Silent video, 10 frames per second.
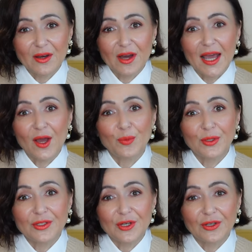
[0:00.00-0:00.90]
I hope you
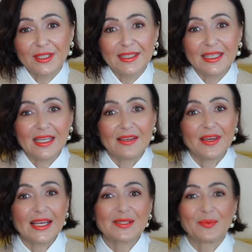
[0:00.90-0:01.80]
enjoyed it. If
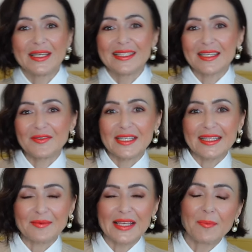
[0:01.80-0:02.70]
yes, please give it a
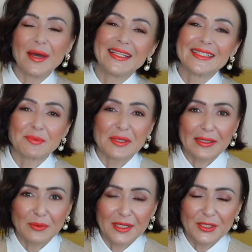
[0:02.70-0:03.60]
thumbs up and
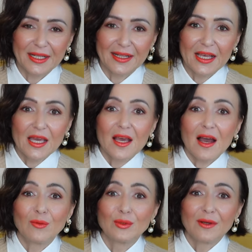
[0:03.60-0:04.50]
subscribe to my channel.
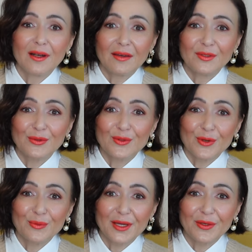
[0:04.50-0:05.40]
I would really love you to
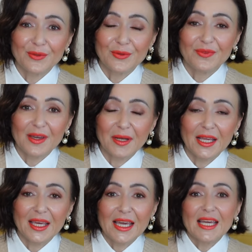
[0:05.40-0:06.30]
join my YouTube
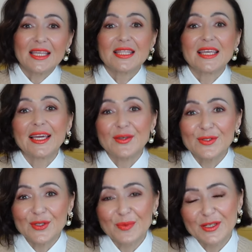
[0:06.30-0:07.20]
family. Thank you
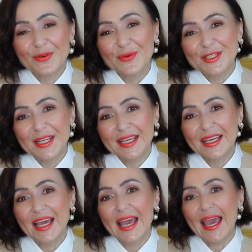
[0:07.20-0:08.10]
so much for watching,
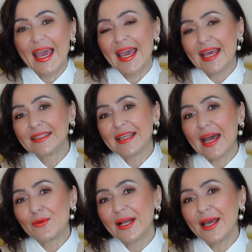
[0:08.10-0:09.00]
and
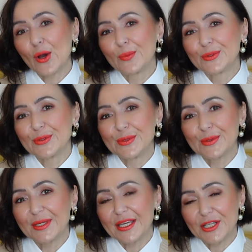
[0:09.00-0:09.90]
I really hope
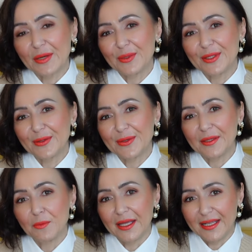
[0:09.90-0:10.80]
to catch up with you
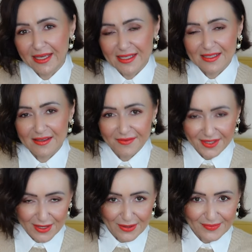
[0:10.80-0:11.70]
in my next
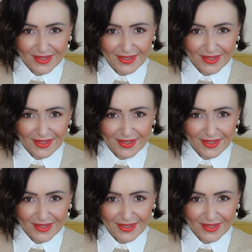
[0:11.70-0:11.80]
video.